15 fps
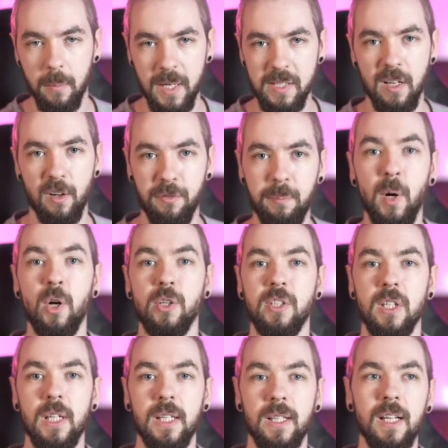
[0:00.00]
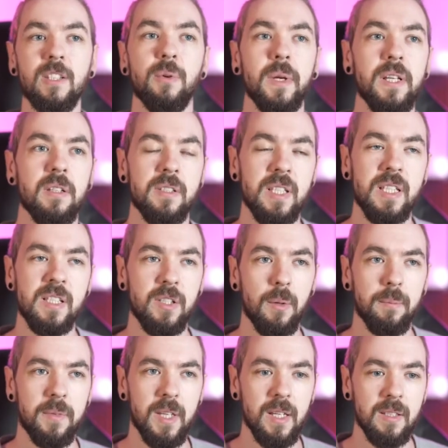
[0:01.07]
myself personally, that's why you'll see
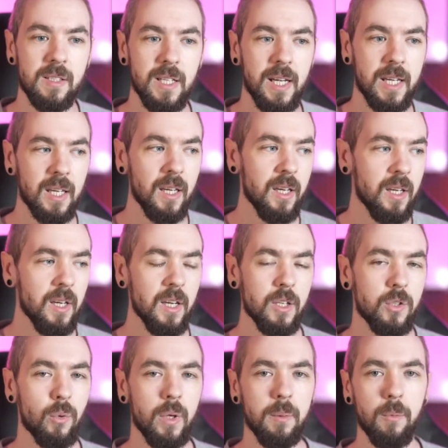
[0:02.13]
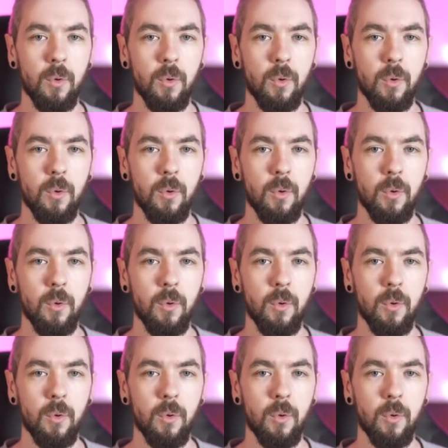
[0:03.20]
some things like doing